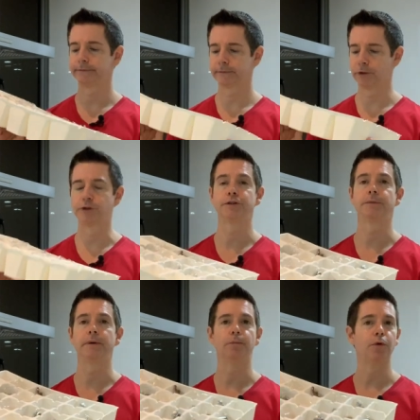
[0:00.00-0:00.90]
they're just a
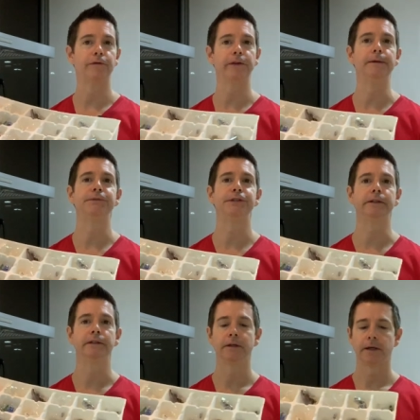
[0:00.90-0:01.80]
bit more
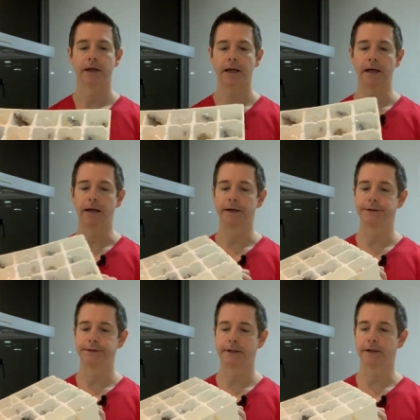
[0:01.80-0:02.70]
flimsy
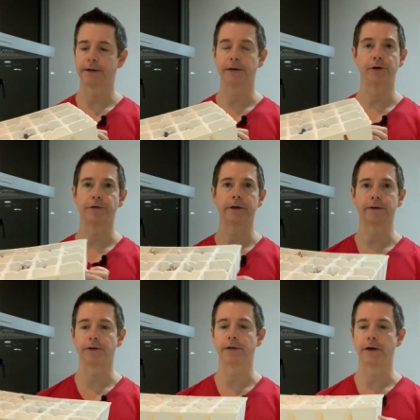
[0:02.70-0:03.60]
and uh, I don't think
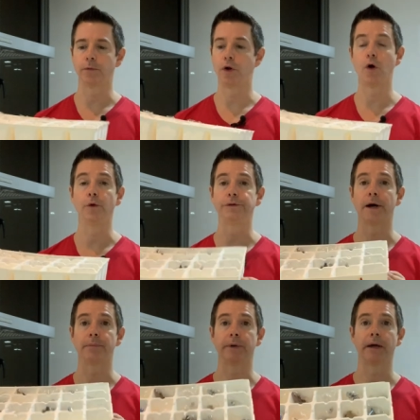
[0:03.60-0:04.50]
that they will hold
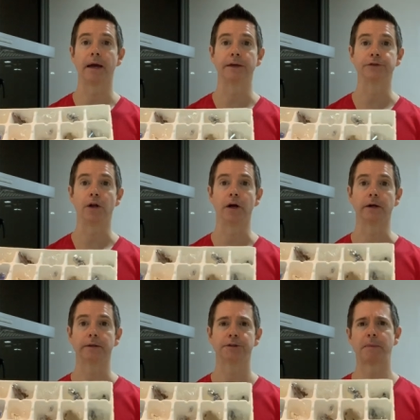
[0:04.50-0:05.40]
up as long,
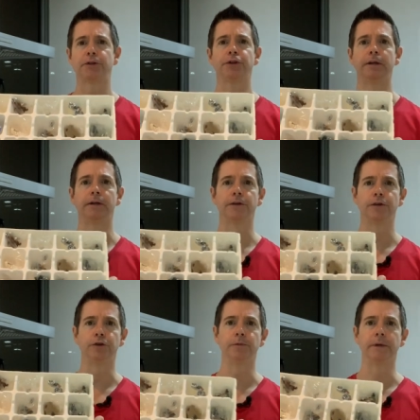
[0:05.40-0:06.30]
especially in the
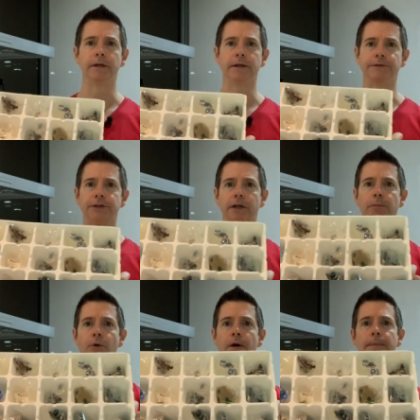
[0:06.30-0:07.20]
humidity of Singapore.